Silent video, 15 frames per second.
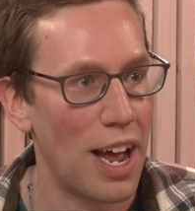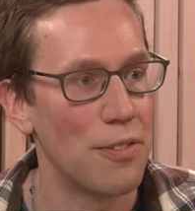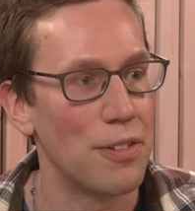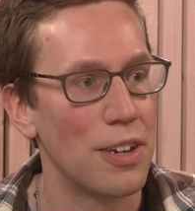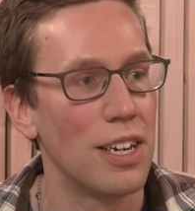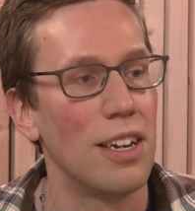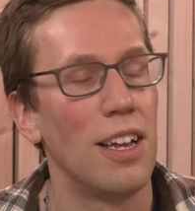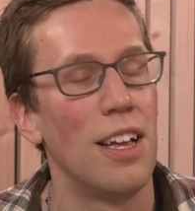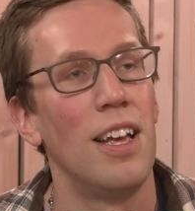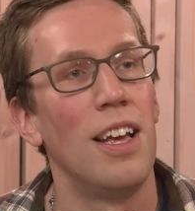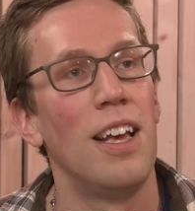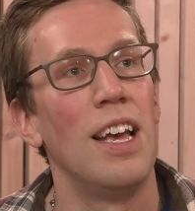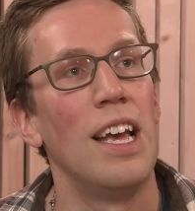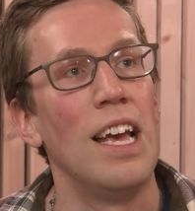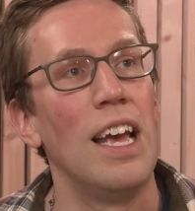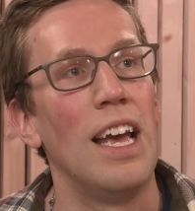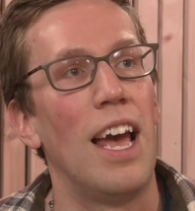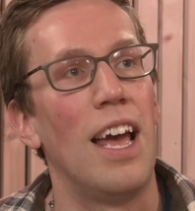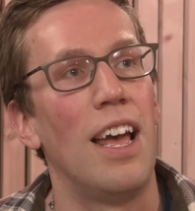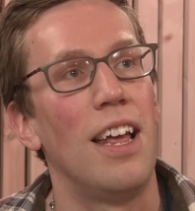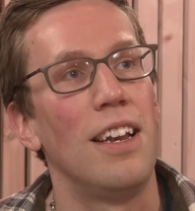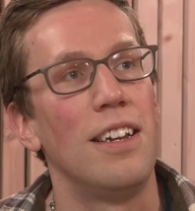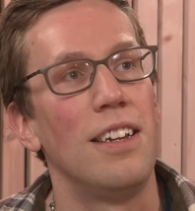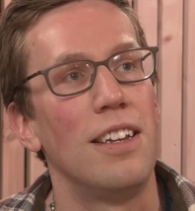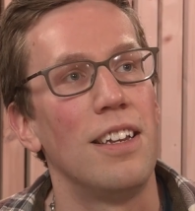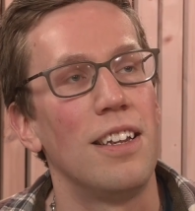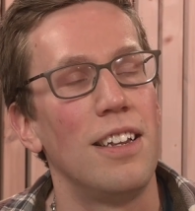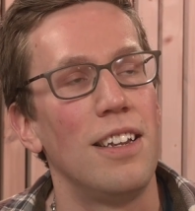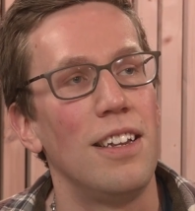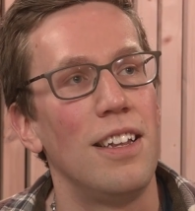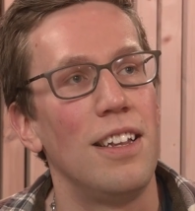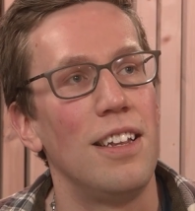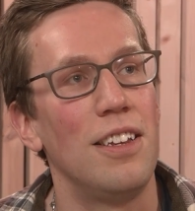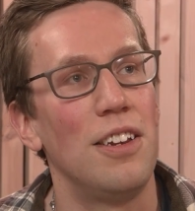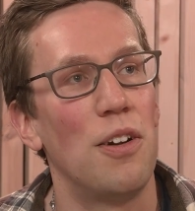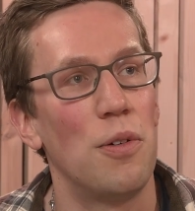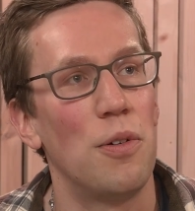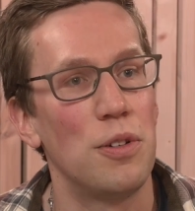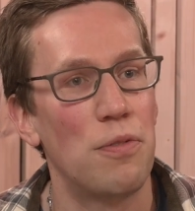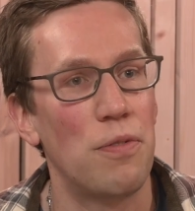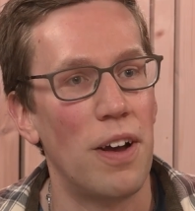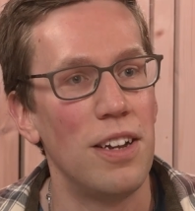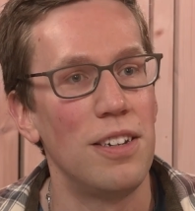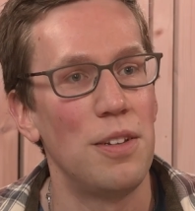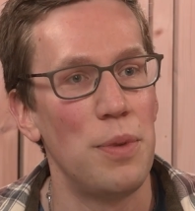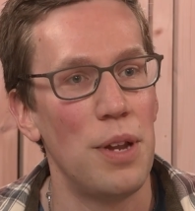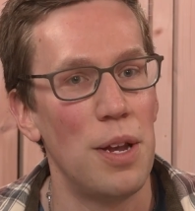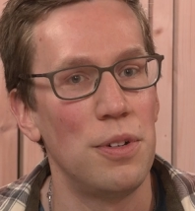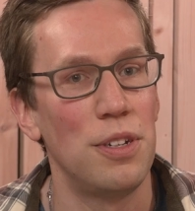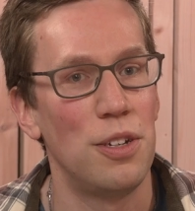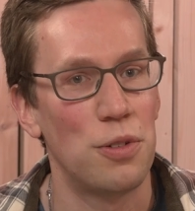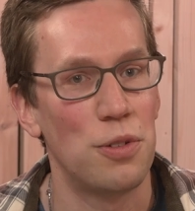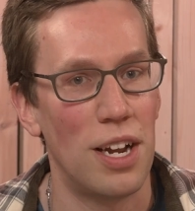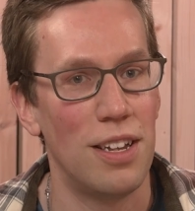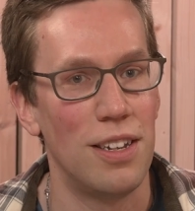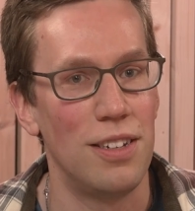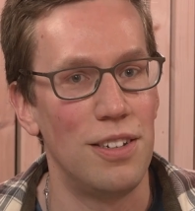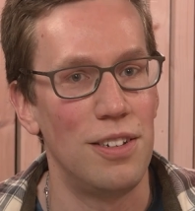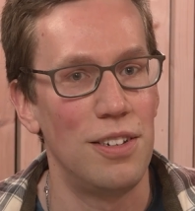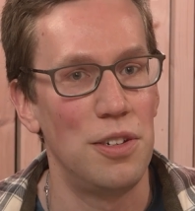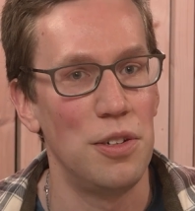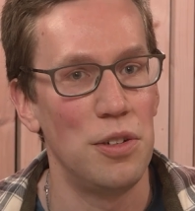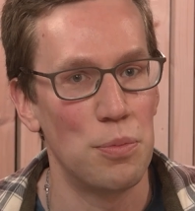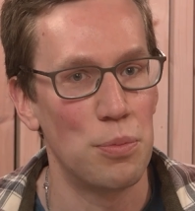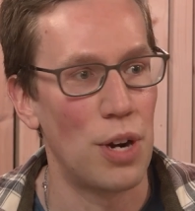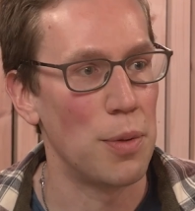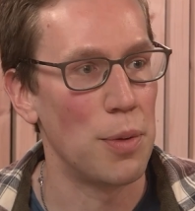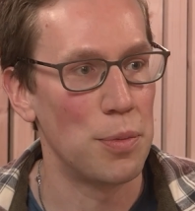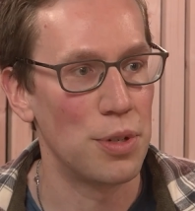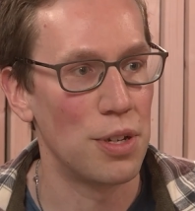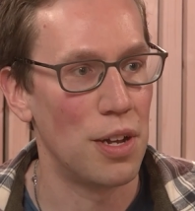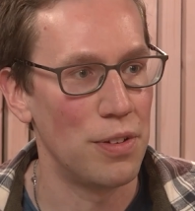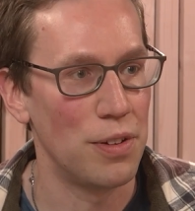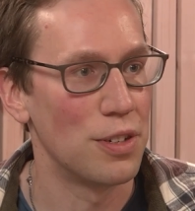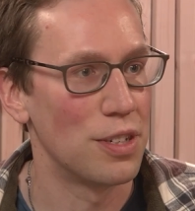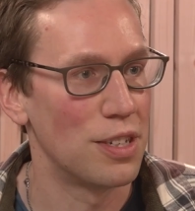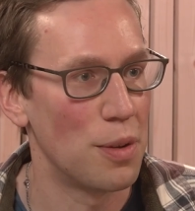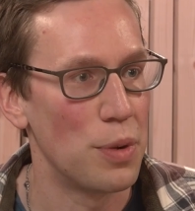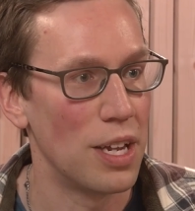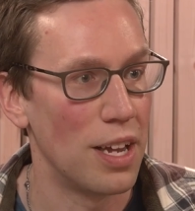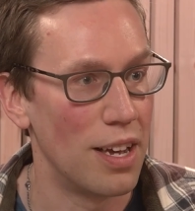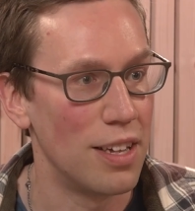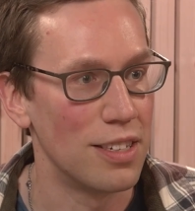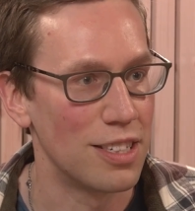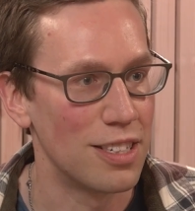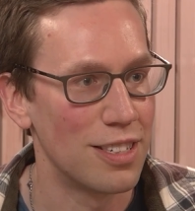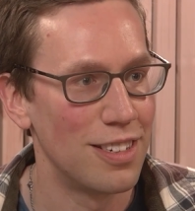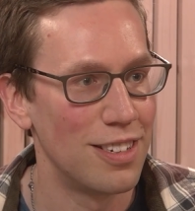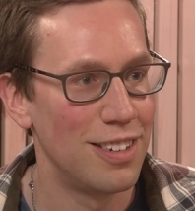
having. And, you know, it was fun to be able to try to do some problem solving for somebody else.